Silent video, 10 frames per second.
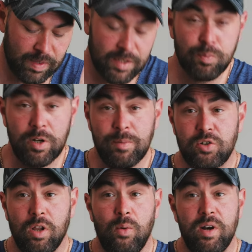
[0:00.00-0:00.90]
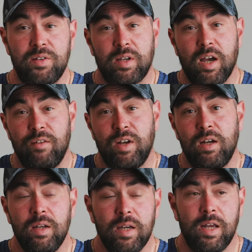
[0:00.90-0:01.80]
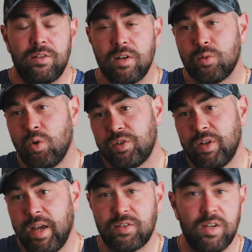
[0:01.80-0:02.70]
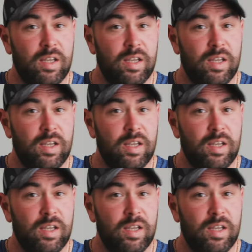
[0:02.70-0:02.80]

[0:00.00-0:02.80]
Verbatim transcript: That's pretty much all I wanted to cover. In terms of what's next,